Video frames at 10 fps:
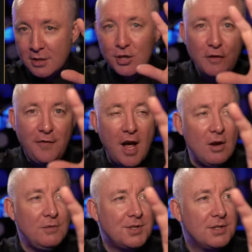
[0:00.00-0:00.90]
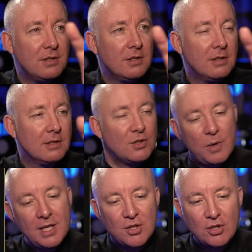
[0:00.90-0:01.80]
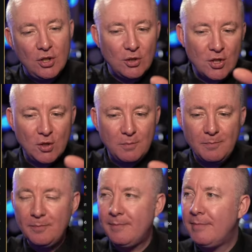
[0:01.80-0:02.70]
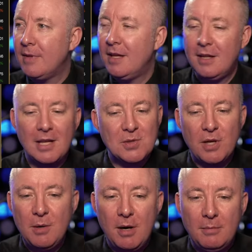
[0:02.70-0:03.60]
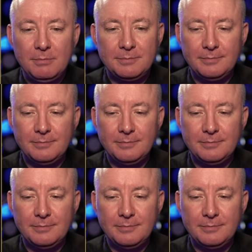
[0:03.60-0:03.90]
Two phones, Twitch, YouTube. That's what you want.